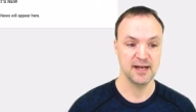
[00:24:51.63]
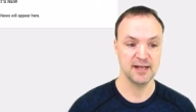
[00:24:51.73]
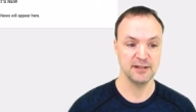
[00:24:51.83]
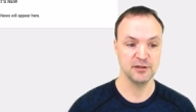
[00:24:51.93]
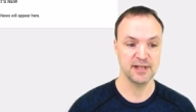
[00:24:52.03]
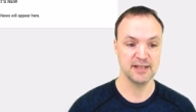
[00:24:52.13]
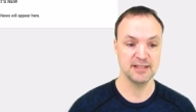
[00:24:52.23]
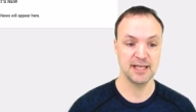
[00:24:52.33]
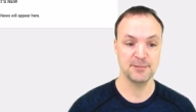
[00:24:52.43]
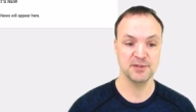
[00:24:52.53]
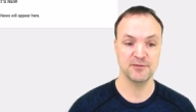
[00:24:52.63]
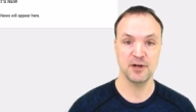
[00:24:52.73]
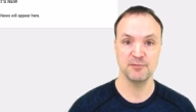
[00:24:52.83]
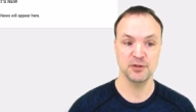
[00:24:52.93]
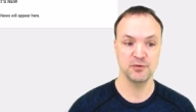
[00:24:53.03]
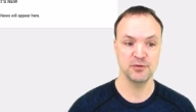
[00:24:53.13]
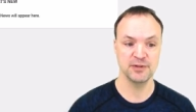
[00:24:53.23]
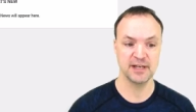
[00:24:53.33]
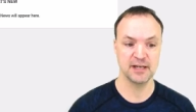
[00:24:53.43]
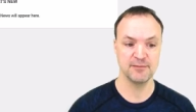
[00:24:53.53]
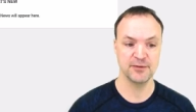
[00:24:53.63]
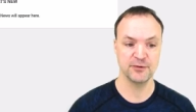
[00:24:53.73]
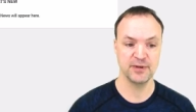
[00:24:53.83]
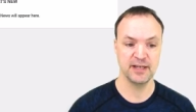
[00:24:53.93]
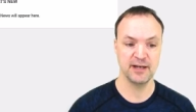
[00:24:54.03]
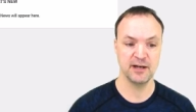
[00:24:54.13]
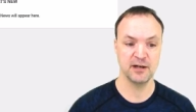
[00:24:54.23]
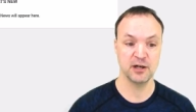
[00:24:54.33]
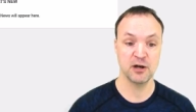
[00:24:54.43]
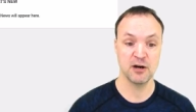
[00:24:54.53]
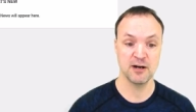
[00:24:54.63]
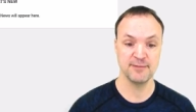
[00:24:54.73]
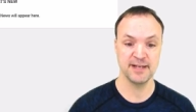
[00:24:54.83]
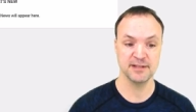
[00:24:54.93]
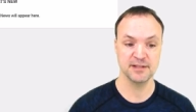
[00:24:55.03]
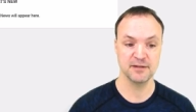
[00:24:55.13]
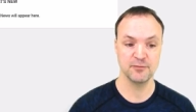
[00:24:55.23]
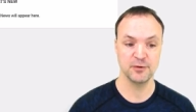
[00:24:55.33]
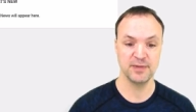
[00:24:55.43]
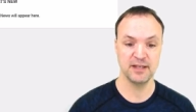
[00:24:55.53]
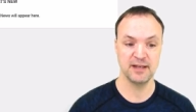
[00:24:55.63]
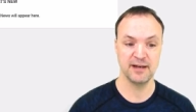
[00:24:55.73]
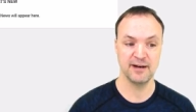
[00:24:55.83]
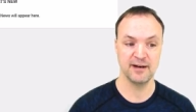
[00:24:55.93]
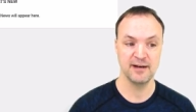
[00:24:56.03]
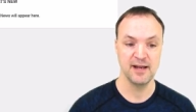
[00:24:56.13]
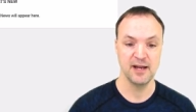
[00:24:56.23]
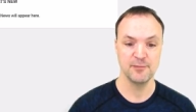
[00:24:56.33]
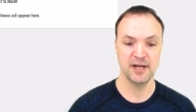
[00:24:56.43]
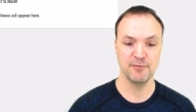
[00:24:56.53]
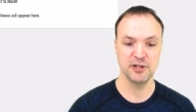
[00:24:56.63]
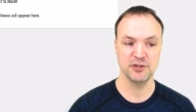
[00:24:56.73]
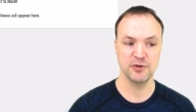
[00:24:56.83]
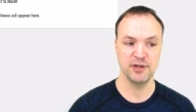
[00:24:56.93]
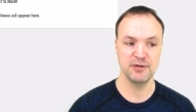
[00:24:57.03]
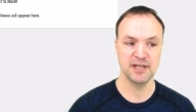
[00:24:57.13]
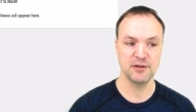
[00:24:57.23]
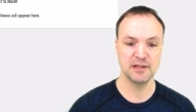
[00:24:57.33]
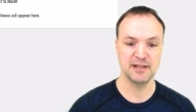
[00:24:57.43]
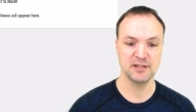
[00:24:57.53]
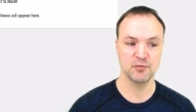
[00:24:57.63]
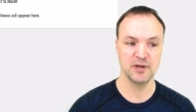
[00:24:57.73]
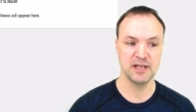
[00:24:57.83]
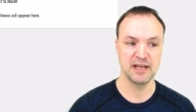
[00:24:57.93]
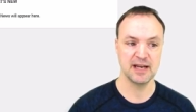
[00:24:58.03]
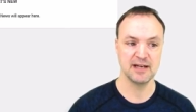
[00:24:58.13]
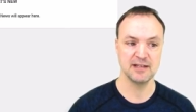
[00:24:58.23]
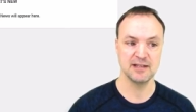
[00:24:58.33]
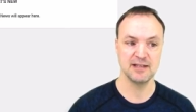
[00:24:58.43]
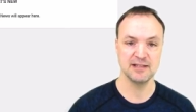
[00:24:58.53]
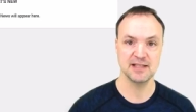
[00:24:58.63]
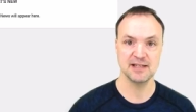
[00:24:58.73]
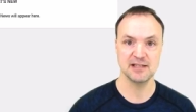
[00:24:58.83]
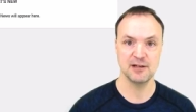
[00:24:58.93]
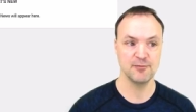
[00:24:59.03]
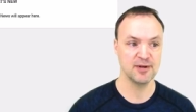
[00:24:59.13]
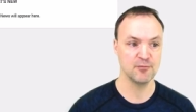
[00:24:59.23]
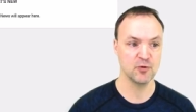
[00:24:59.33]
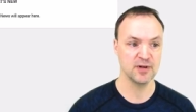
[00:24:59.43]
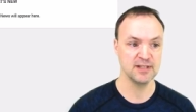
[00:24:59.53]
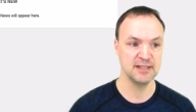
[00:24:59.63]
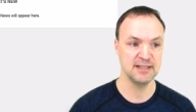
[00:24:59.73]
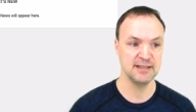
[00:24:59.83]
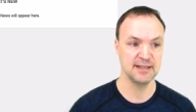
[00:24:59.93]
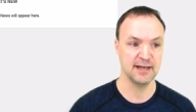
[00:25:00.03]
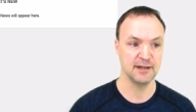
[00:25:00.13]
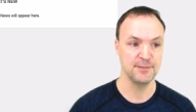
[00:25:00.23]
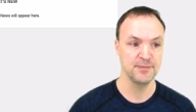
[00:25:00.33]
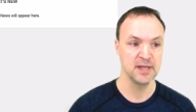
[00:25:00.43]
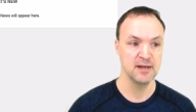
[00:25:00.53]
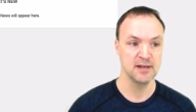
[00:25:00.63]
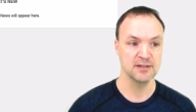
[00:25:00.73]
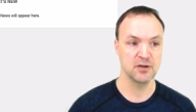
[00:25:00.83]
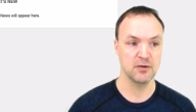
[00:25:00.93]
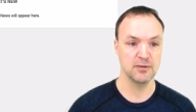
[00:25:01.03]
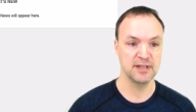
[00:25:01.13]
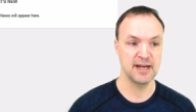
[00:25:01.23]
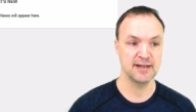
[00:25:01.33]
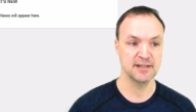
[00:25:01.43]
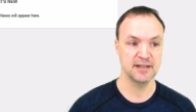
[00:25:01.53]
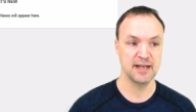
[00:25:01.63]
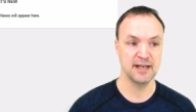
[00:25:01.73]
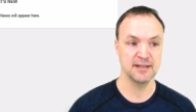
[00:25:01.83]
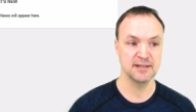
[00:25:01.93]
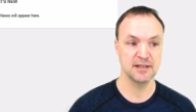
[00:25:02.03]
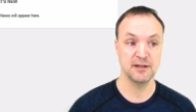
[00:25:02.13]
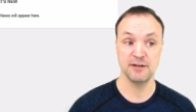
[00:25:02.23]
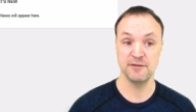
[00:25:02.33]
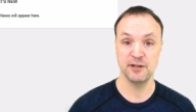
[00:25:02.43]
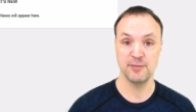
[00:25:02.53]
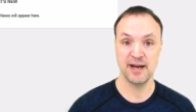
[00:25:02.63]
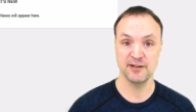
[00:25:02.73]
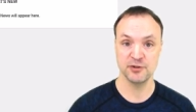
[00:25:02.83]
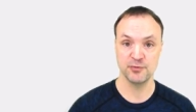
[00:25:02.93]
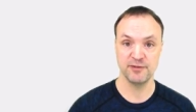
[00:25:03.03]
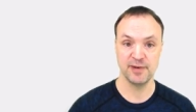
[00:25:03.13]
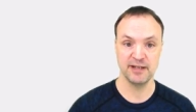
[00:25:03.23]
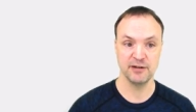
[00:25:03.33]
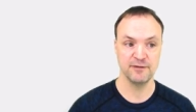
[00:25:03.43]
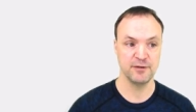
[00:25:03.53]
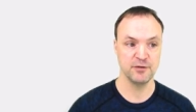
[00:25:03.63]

You'll get tips from Google that come through here. Comments will be here, but I'm going to show you down the list where you can get into these things a little bit more in detail. So the next is the video manager. We've been here a few